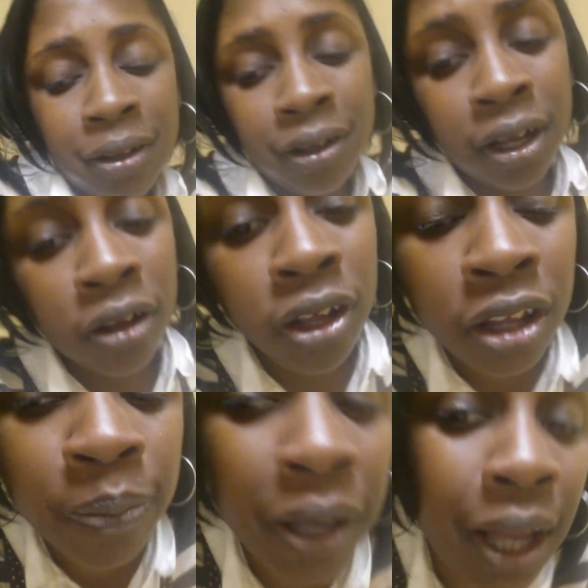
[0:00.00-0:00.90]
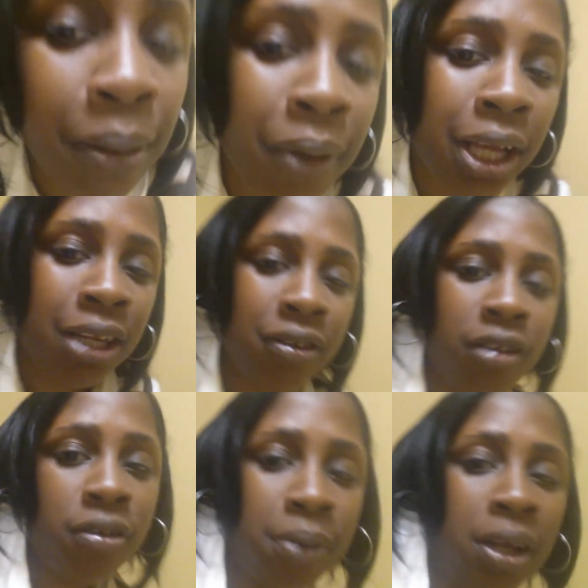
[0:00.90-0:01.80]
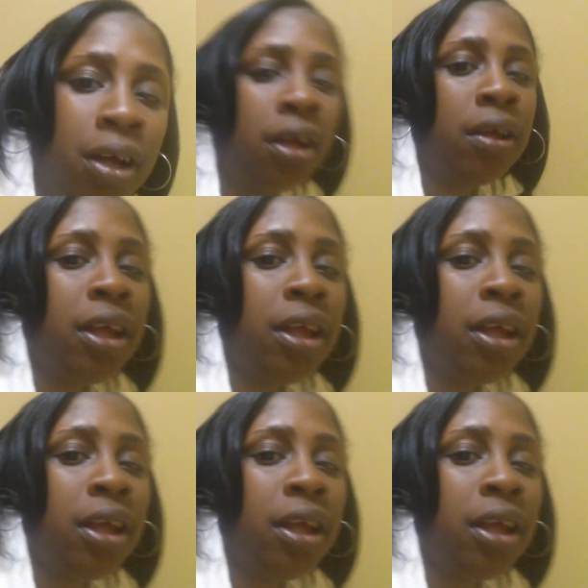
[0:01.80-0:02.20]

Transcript: you know, him spending that money, excuse me y'all,